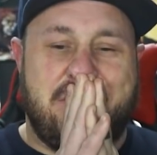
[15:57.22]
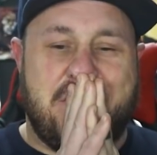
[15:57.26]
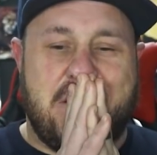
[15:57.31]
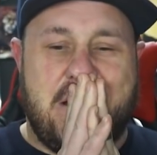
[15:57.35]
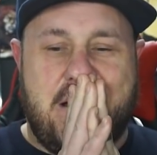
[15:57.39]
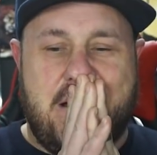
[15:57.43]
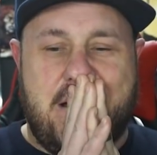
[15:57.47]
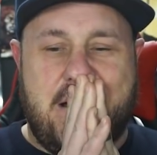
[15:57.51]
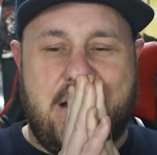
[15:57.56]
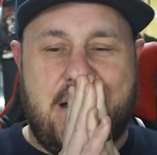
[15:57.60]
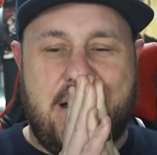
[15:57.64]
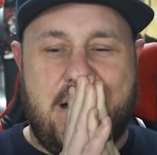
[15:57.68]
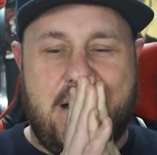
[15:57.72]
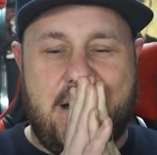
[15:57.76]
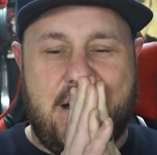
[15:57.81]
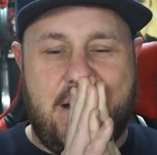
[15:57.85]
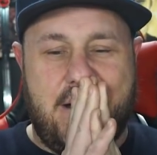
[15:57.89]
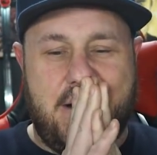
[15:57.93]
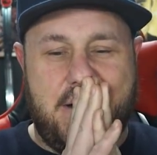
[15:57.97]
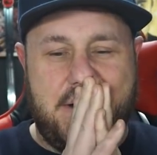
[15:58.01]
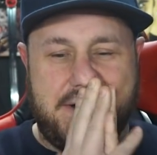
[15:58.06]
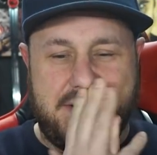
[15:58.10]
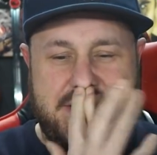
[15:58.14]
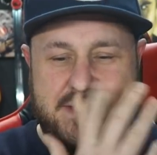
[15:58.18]
oh.
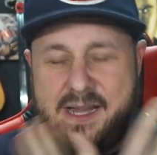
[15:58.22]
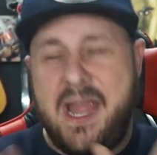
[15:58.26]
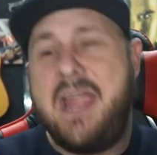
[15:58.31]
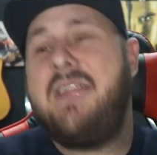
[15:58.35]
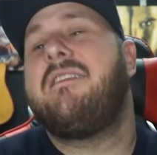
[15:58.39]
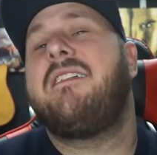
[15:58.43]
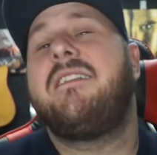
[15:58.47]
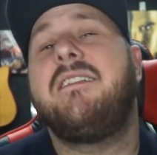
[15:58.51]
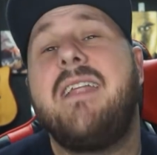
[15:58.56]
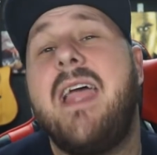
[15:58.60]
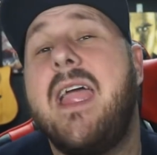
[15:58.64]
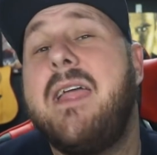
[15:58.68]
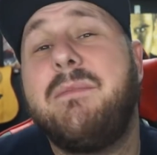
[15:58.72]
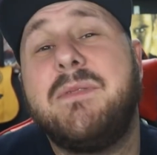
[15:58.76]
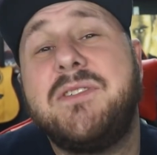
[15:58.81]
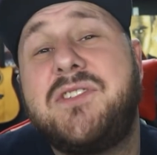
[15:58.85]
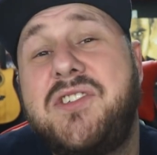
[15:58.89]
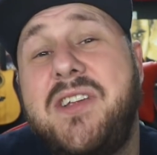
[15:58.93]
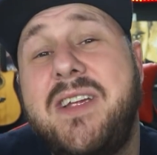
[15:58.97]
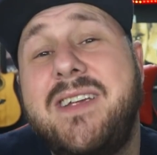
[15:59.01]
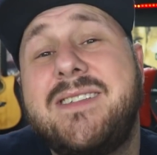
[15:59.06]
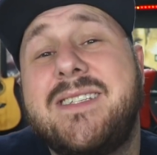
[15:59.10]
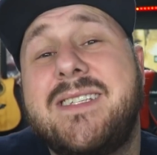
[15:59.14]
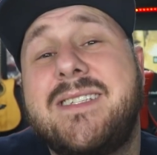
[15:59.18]
In the name of
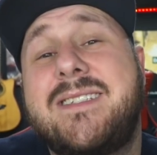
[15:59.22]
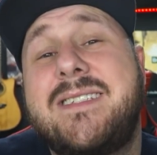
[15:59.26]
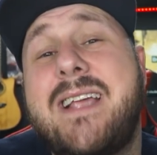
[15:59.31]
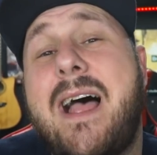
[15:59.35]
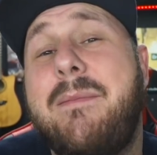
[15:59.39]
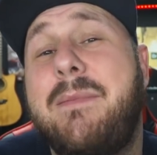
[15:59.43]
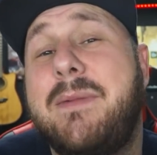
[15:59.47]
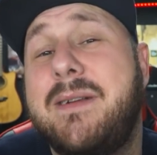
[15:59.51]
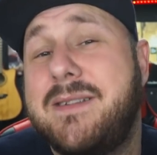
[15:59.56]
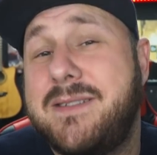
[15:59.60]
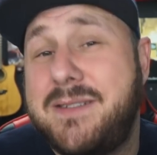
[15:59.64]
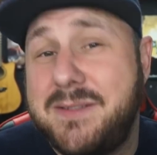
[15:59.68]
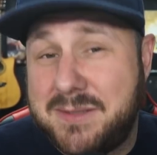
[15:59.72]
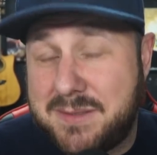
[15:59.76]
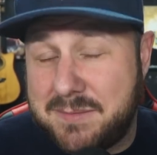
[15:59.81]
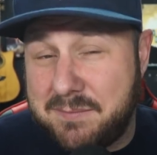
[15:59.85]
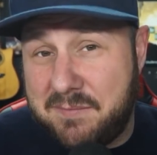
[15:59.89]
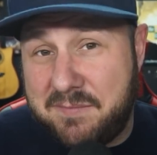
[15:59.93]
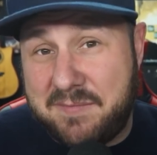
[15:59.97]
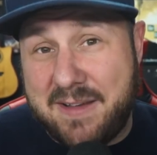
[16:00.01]
Jesus, I'm gonna do some